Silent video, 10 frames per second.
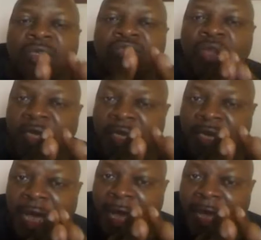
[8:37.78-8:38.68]
trading the
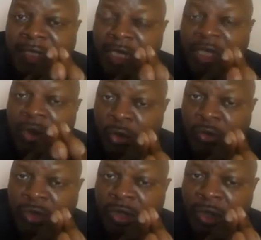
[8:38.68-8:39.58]

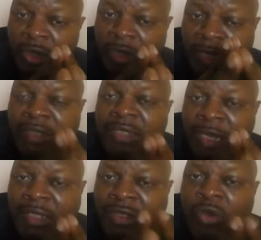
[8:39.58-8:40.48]
ICOs that
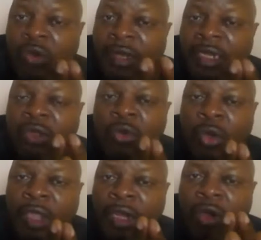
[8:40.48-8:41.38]
is currently
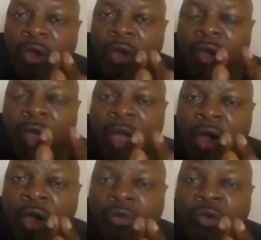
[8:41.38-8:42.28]

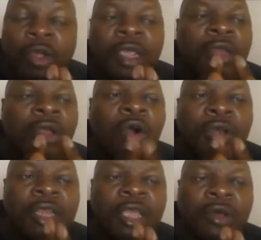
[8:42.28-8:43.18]
ongoing
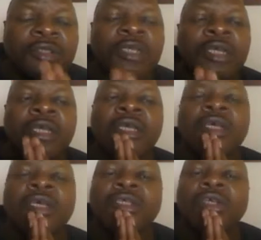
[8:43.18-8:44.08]
on EOS.
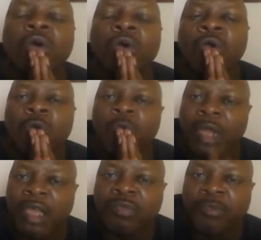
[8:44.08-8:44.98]
So
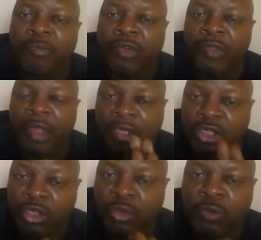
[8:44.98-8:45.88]
without further
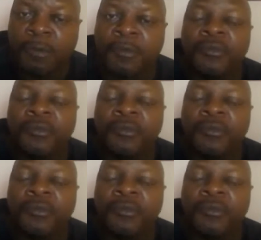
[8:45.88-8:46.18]
ado,